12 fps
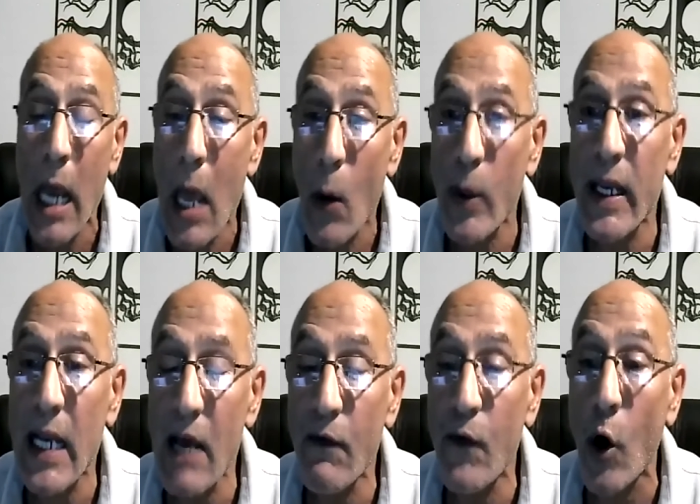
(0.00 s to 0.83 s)
we
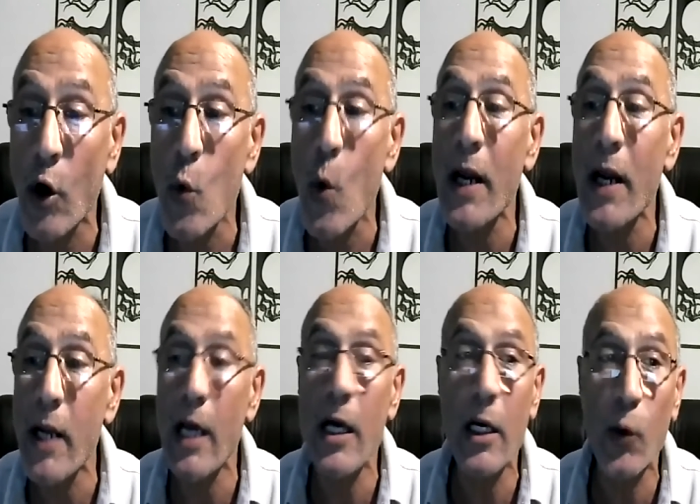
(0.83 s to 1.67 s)
live on one
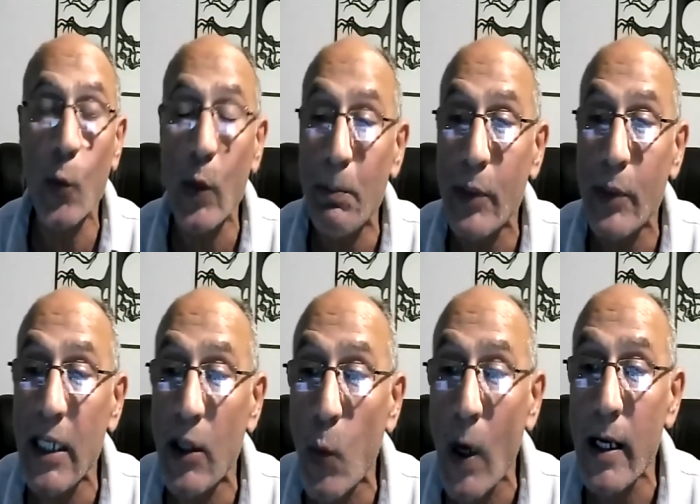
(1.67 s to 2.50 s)
earth, we breathe
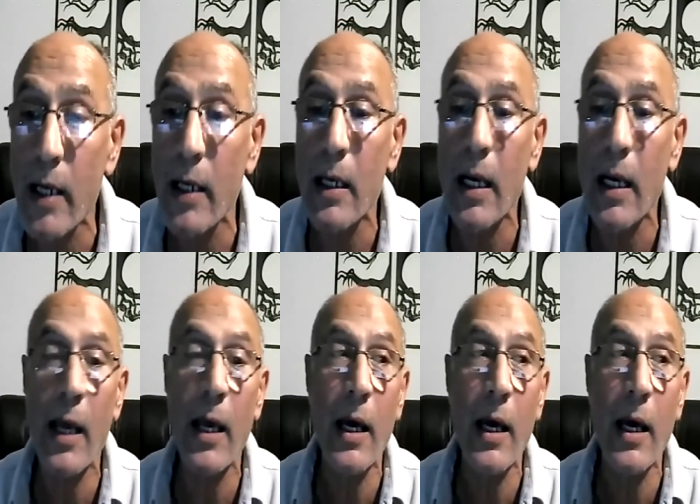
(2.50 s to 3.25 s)
one uh,